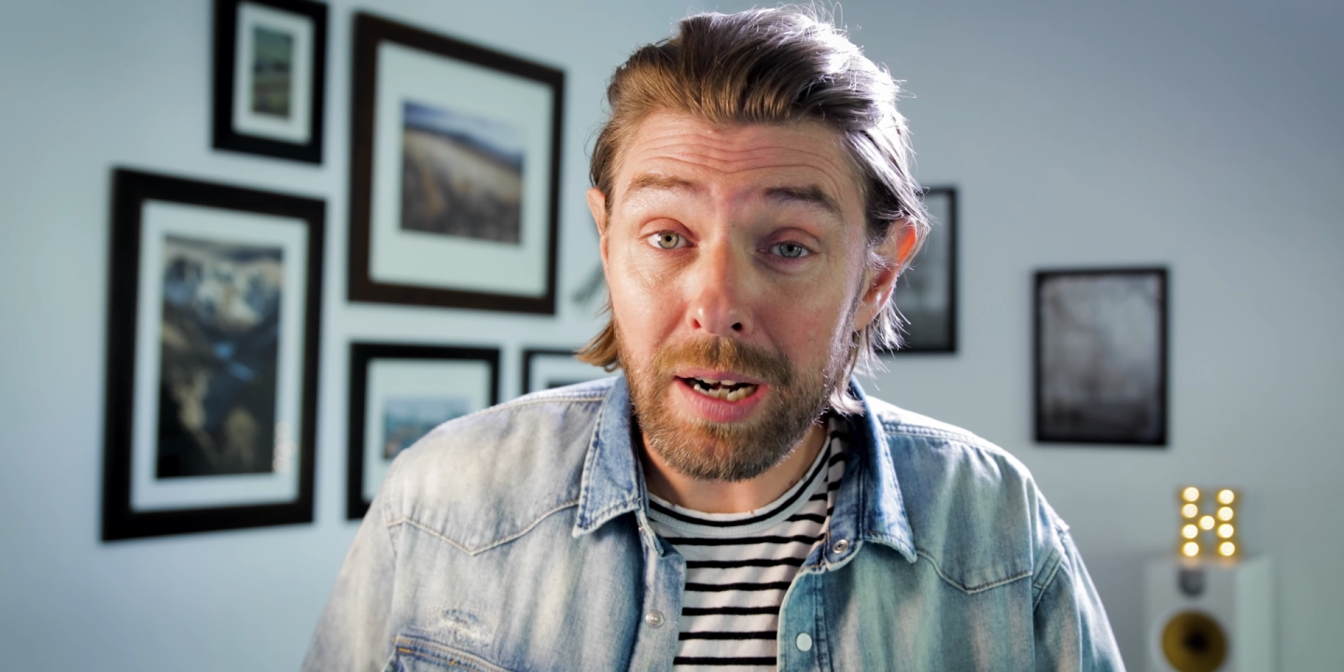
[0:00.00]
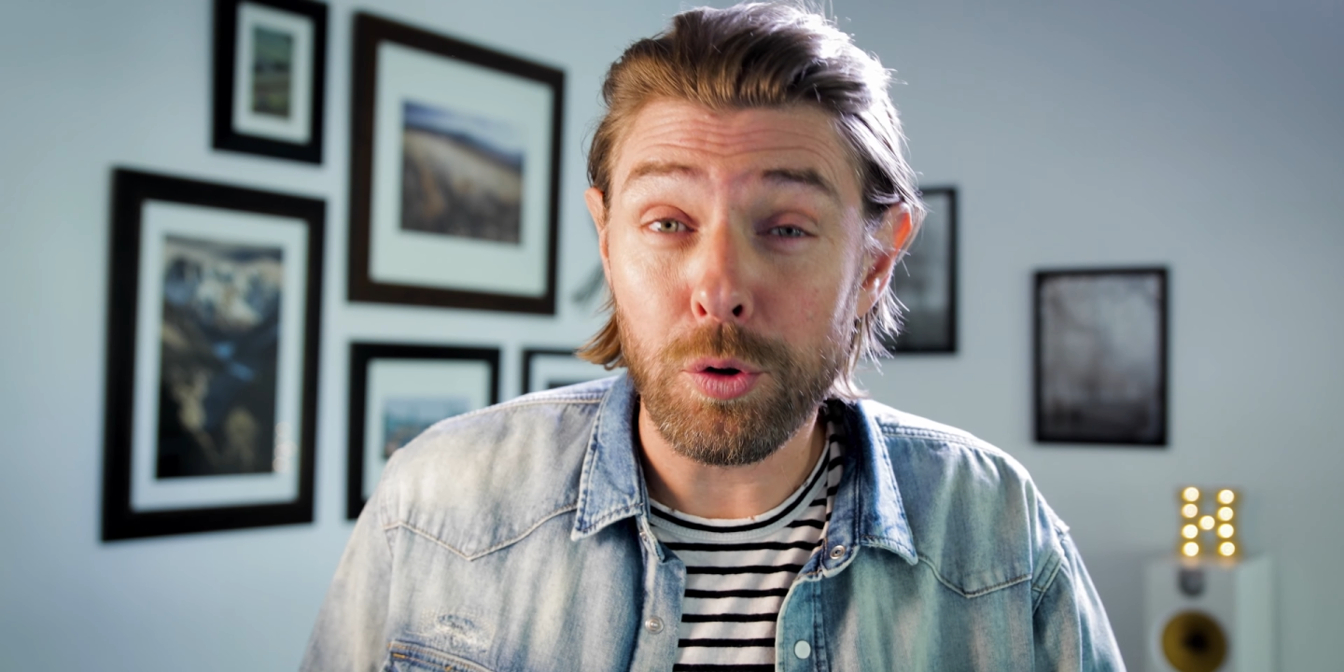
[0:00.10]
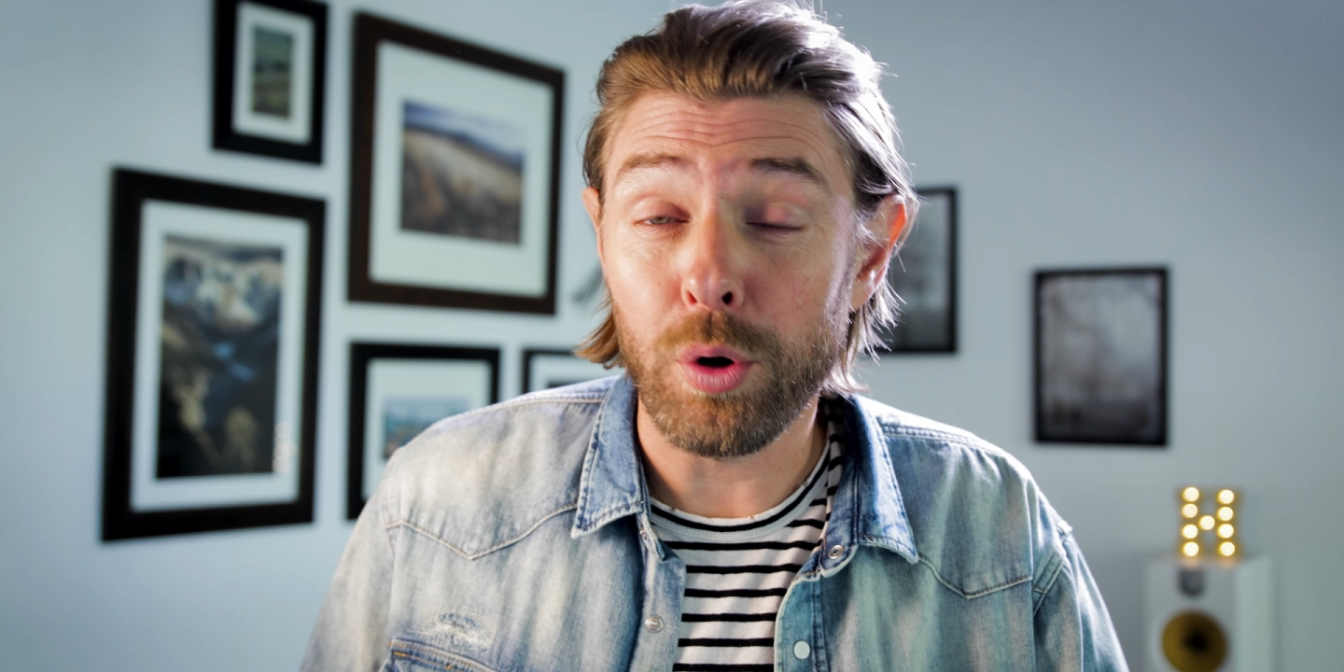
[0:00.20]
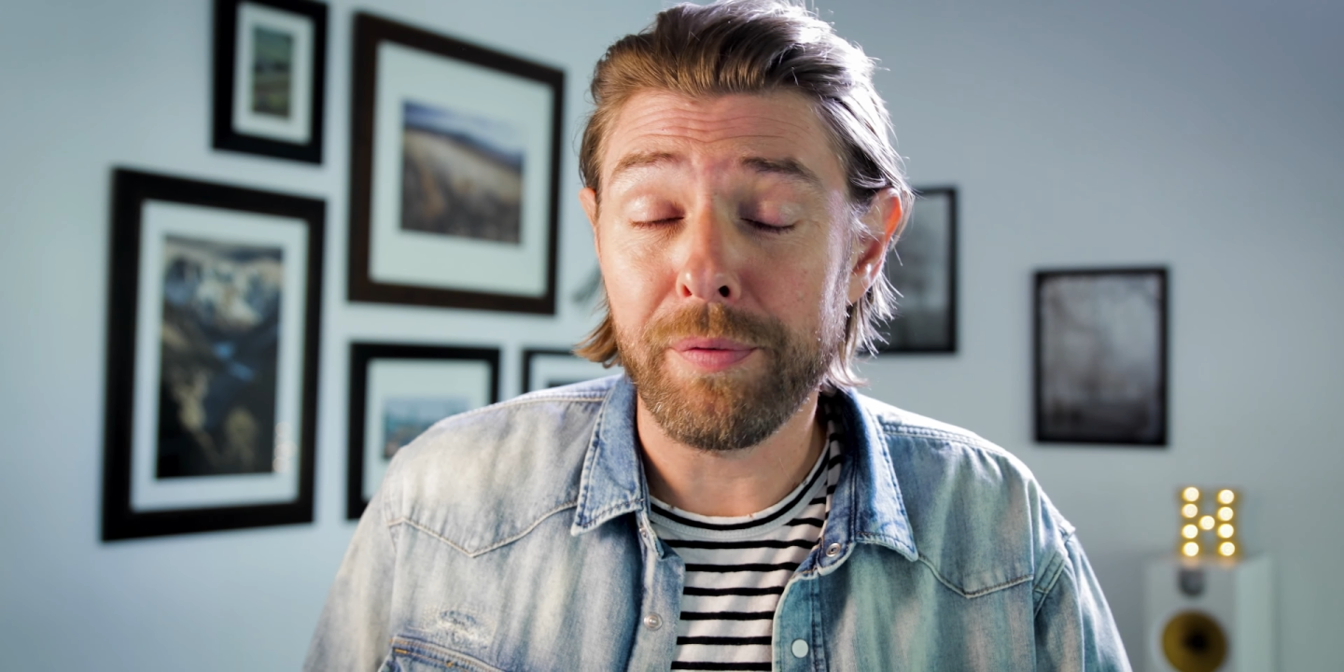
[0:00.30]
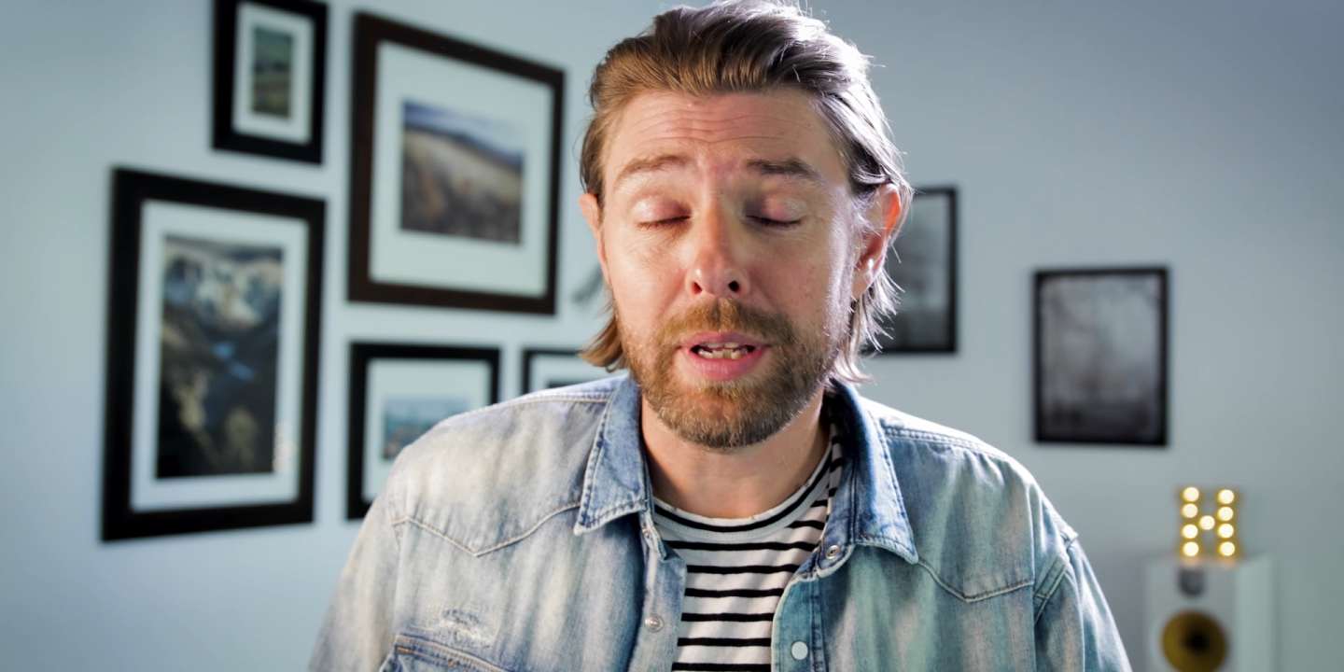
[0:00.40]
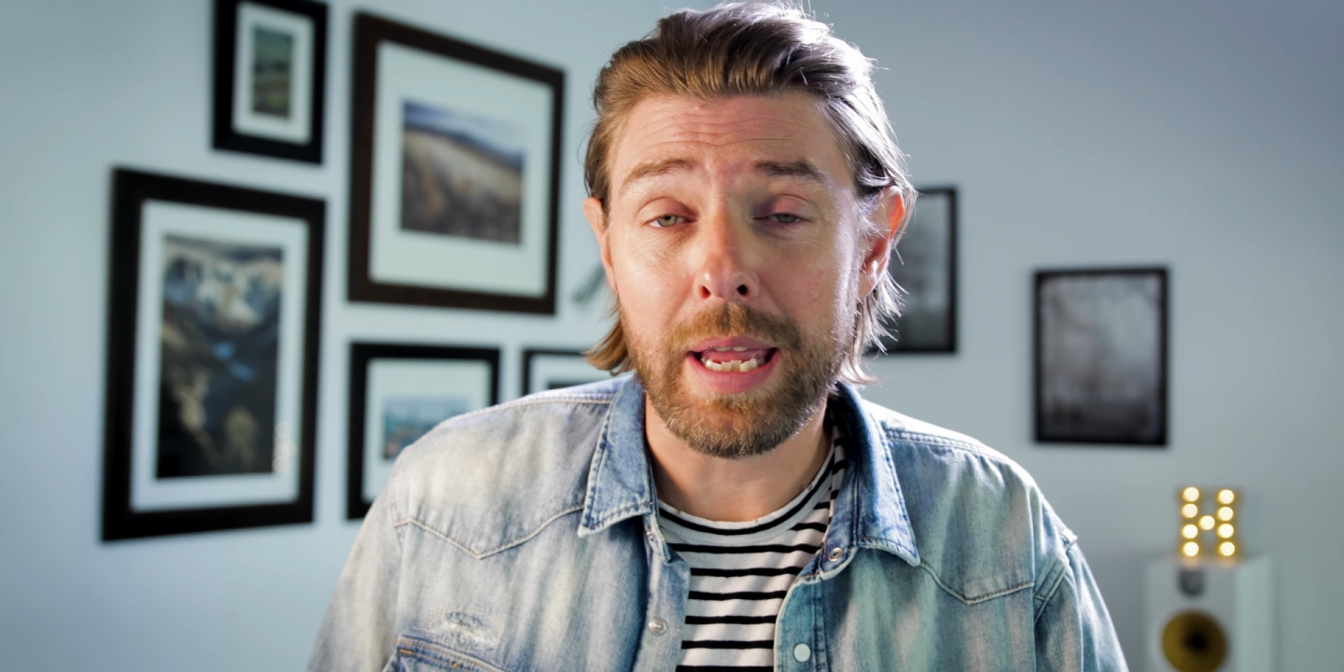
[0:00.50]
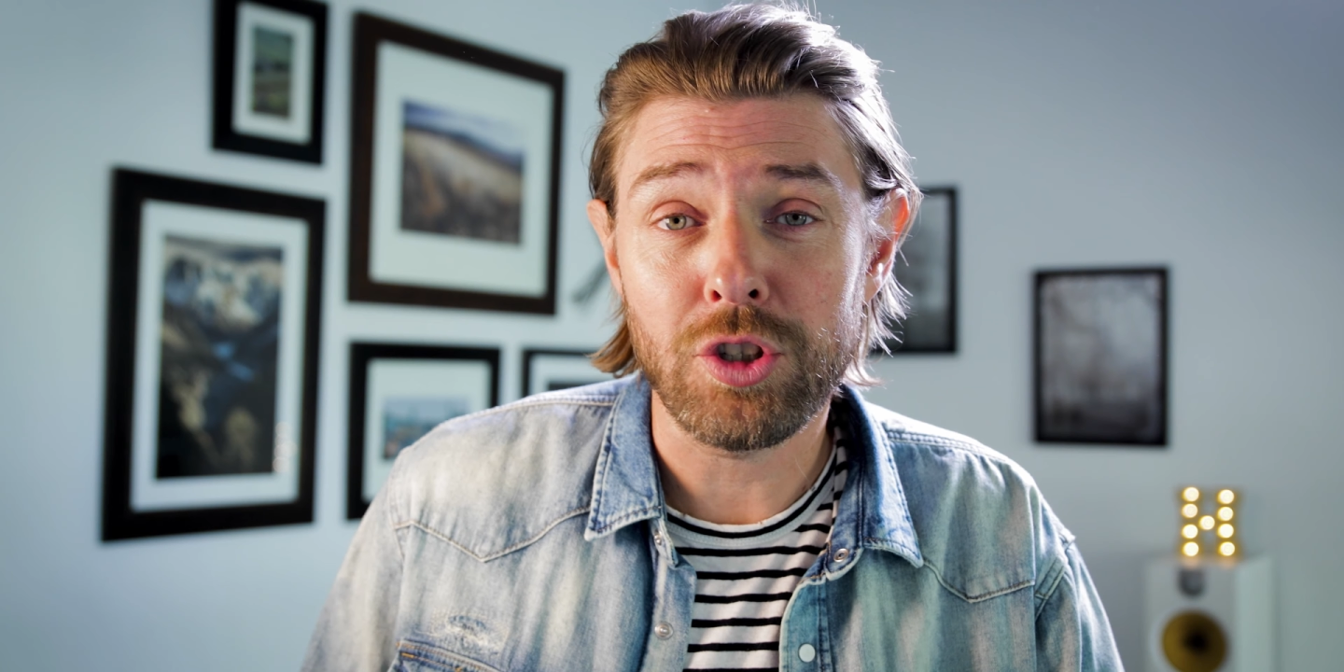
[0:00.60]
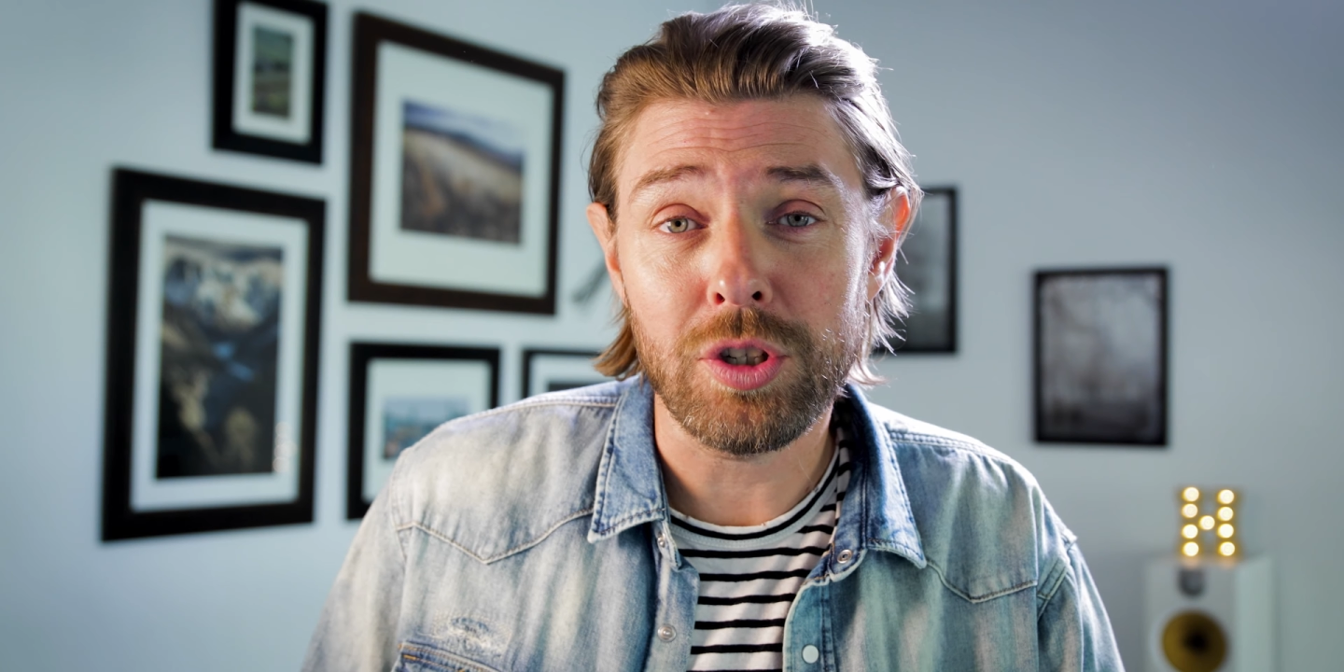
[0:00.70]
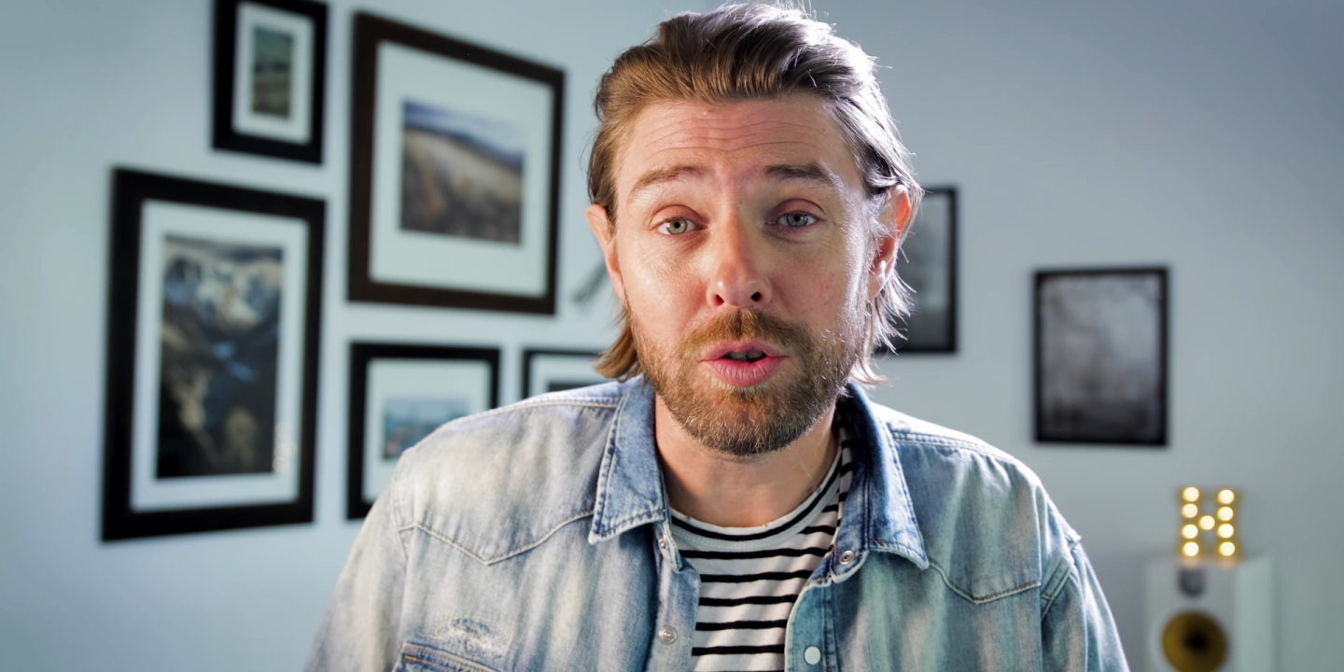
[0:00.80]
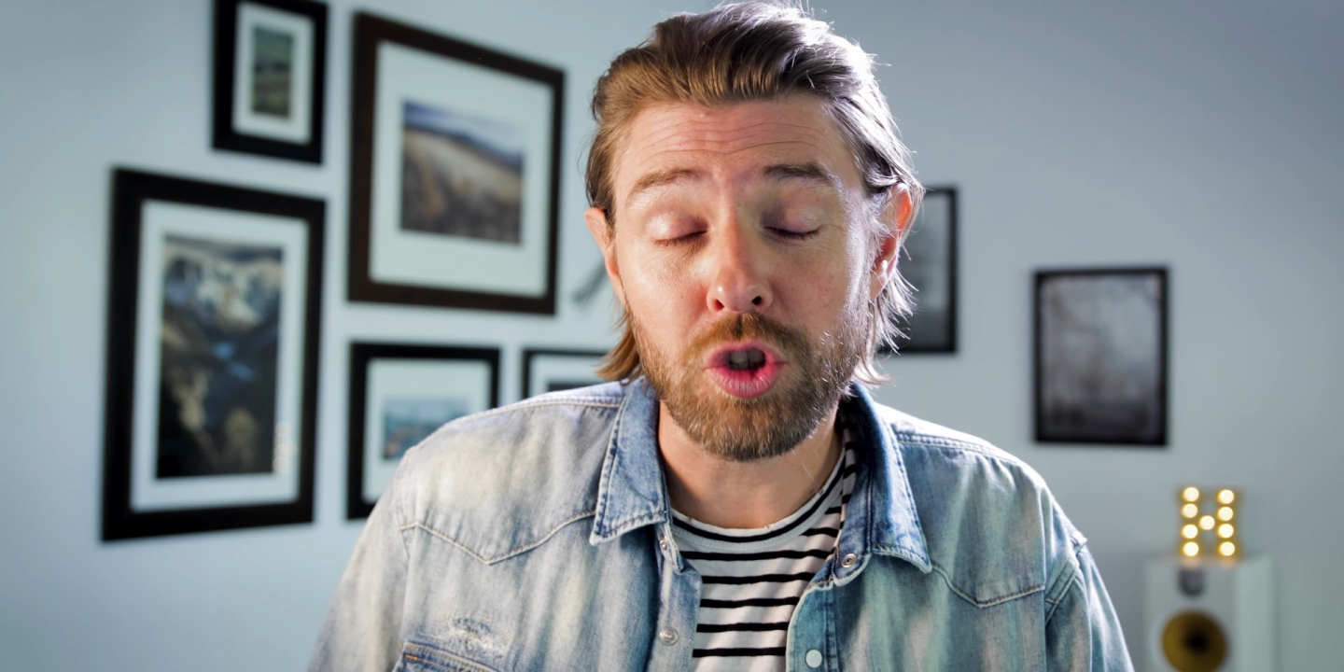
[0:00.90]

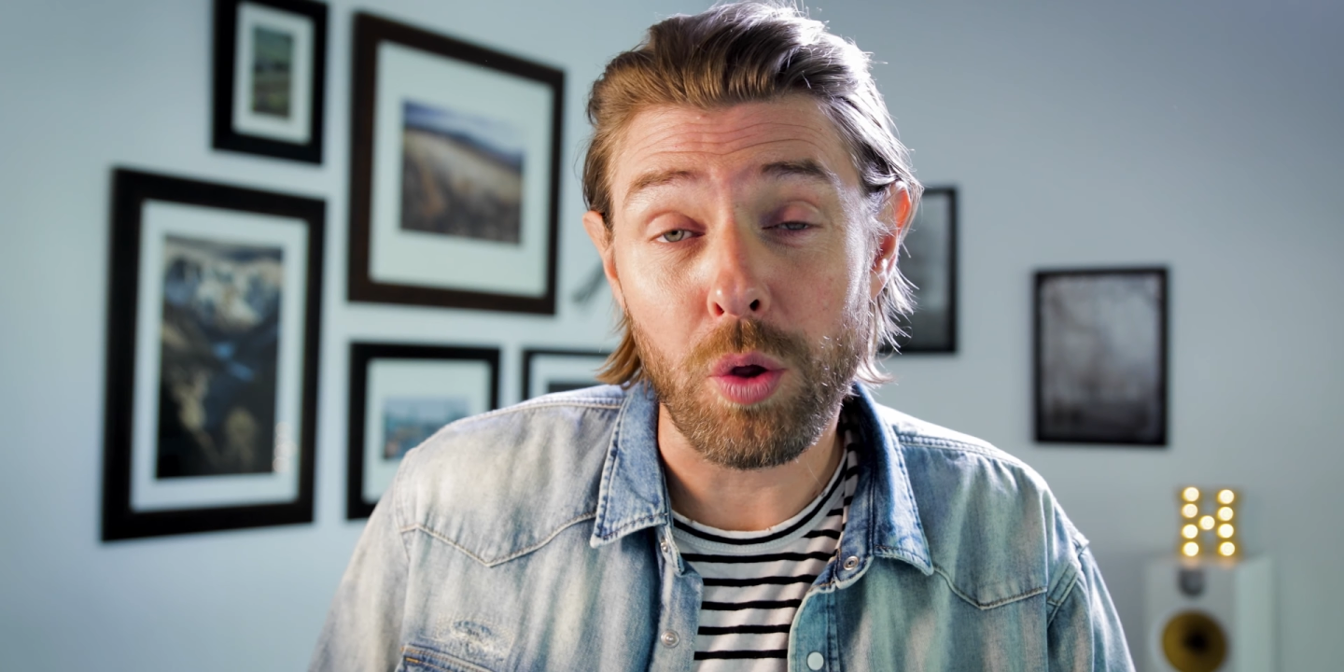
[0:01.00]
notification so